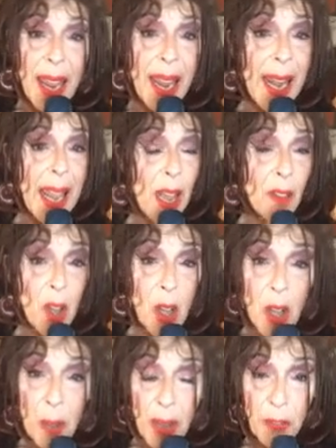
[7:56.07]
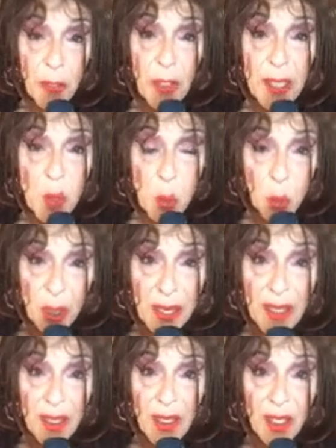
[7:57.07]
and have all my friends
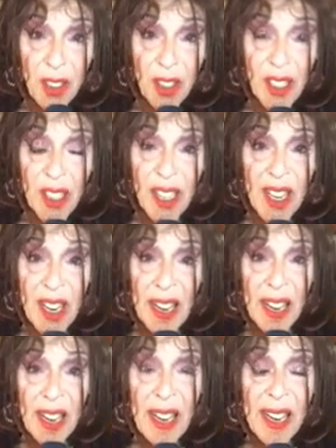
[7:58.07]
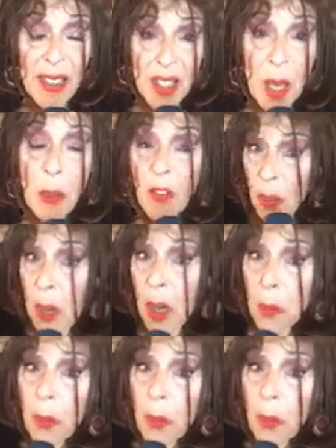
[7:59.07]
working there. And some of them are